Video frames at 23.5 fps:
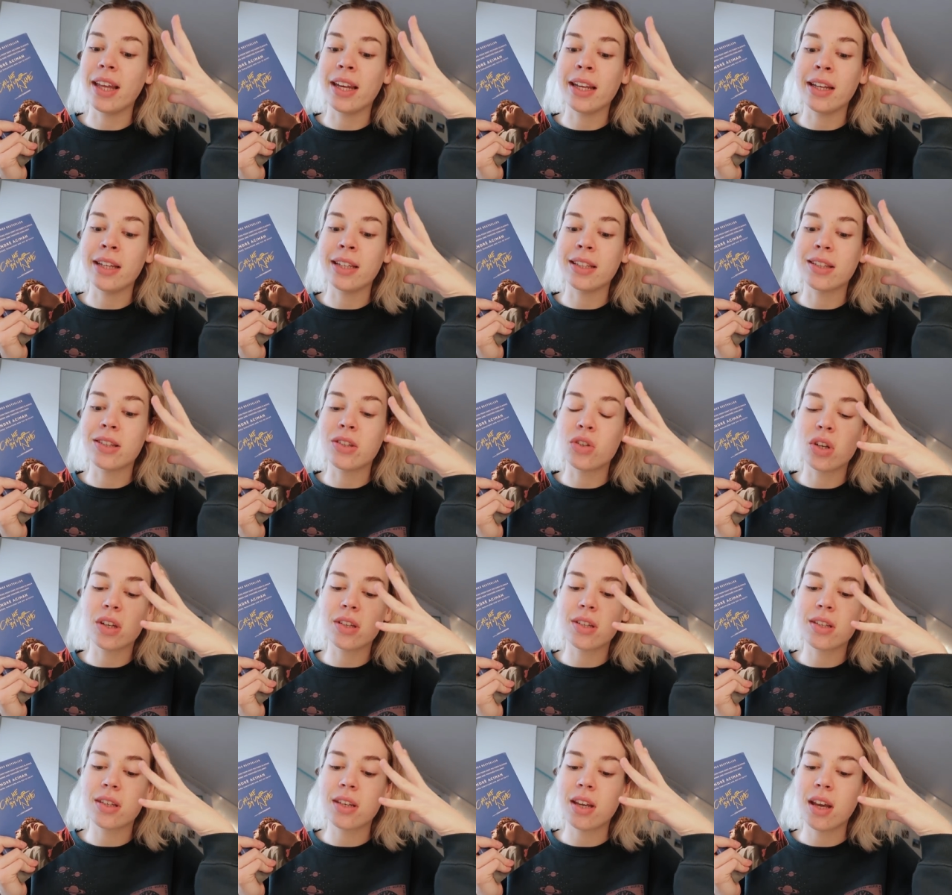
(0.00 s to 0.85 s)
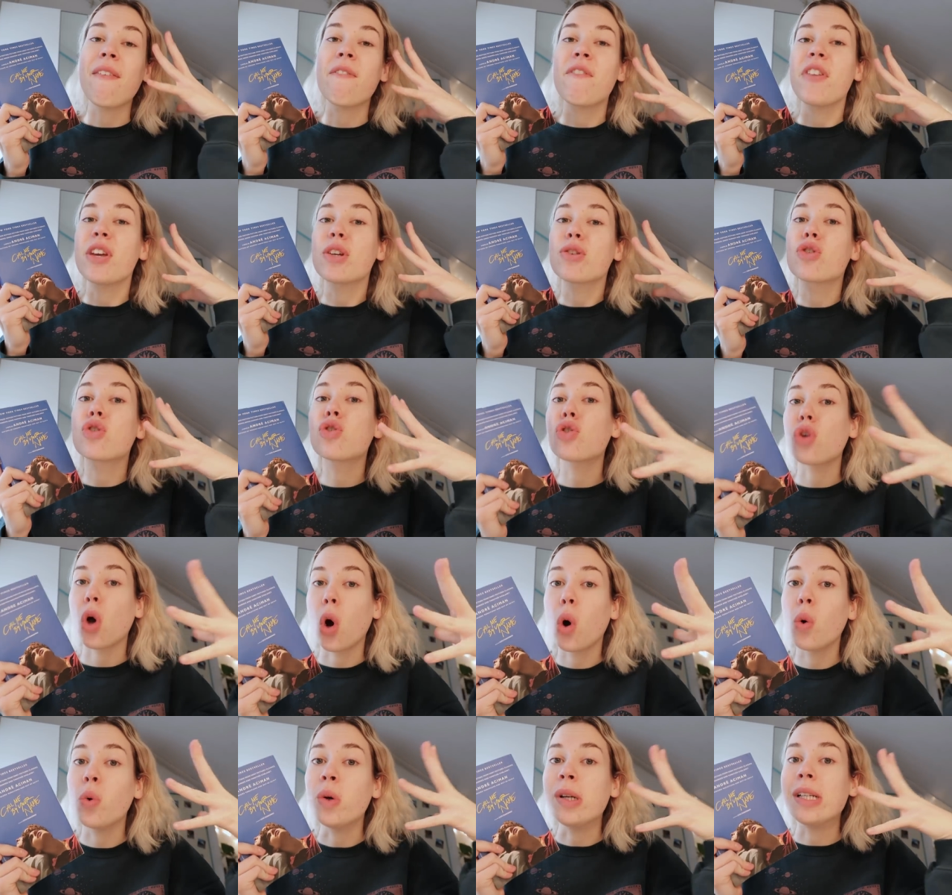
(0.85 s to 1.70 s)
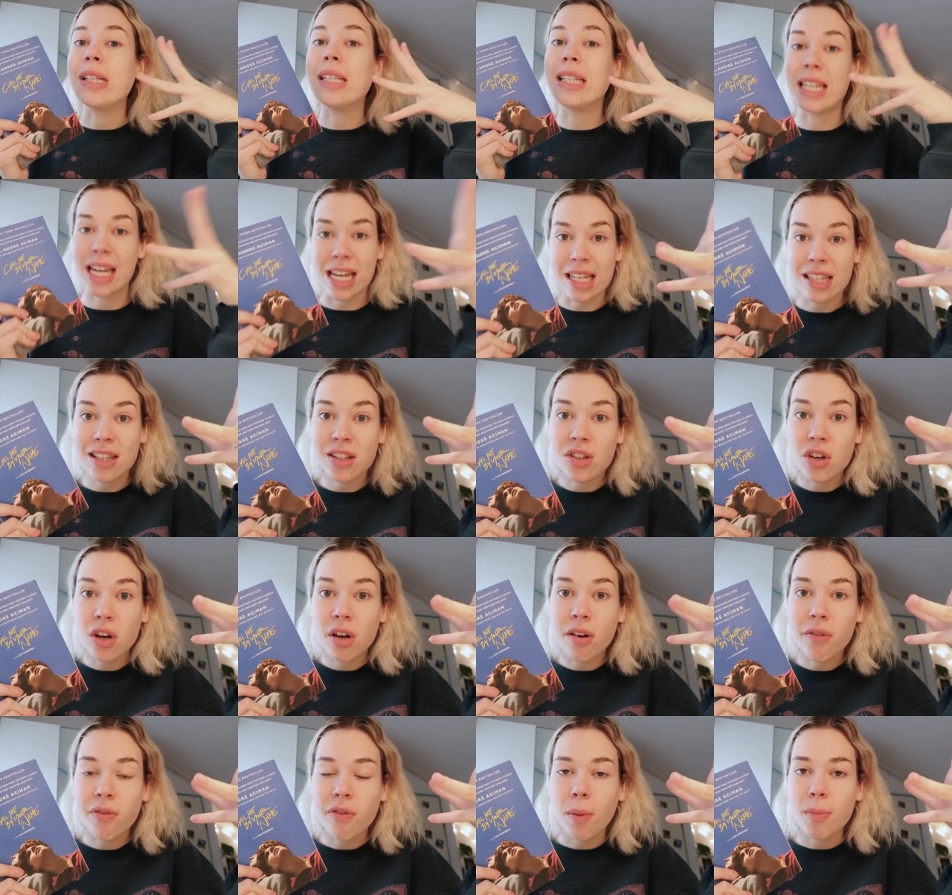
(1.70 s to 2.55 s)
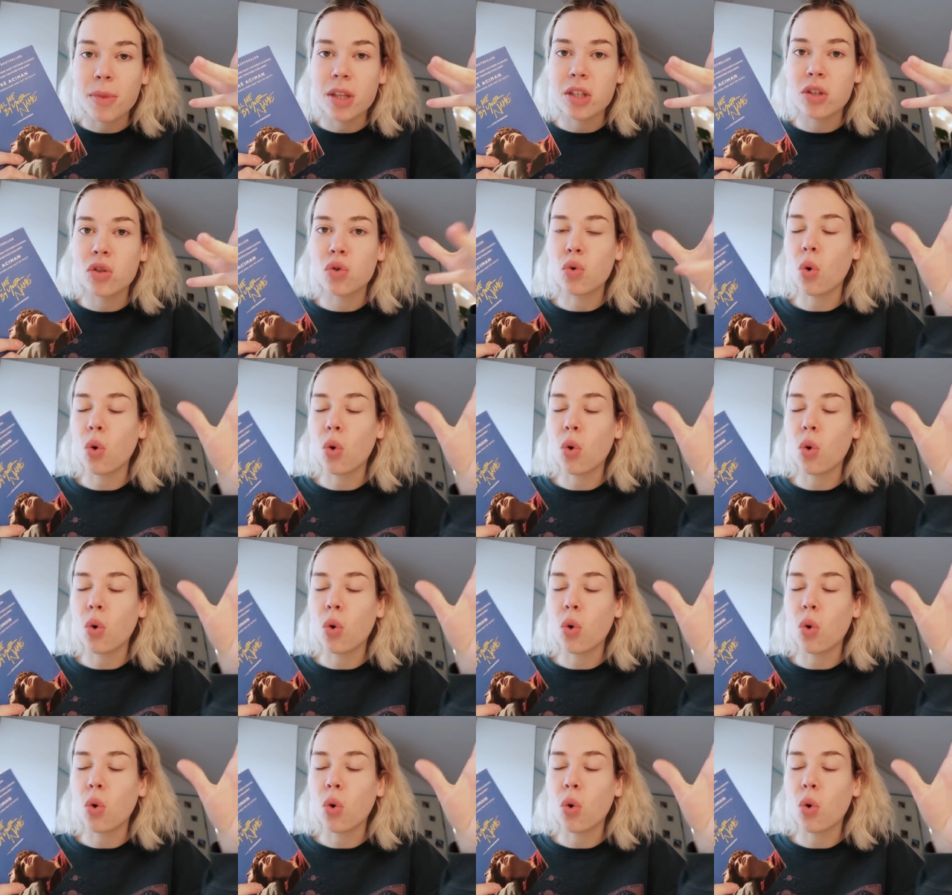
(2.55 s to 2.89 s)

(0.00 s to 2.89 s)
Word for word: It is just, I feel so distant from the